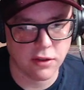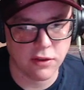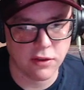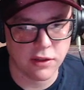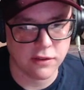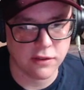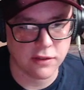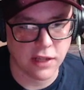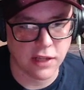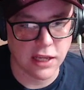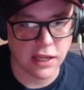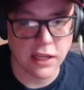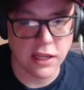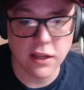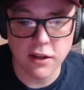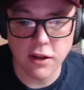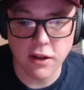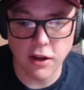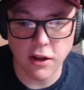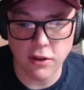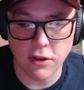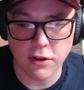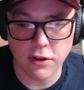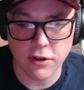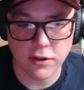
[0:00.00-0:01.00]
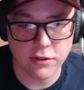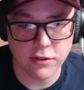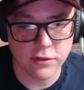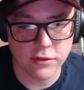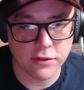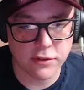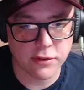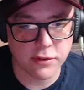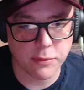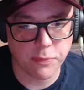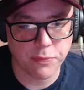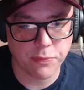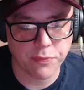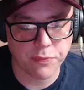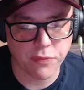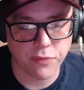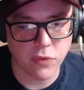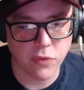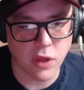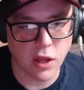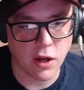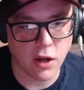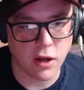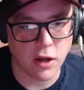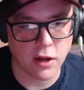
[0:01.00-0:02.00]
ink colors,
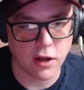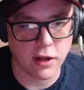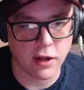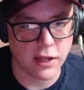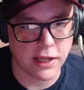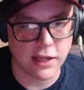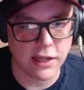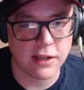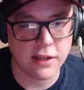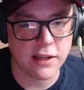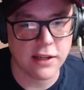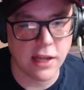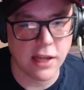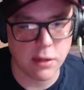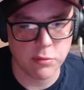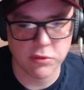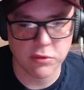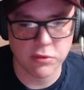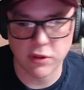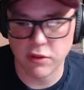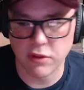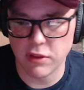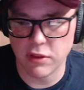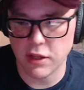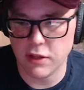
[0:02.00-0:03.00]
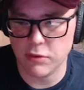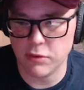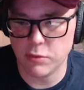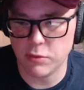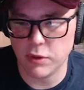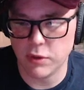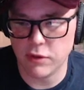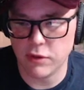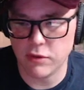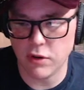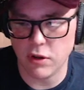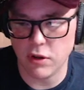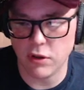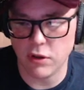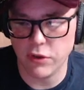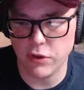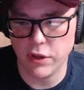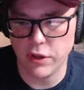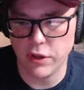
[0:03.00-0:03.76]
ink names, I think is what it's called.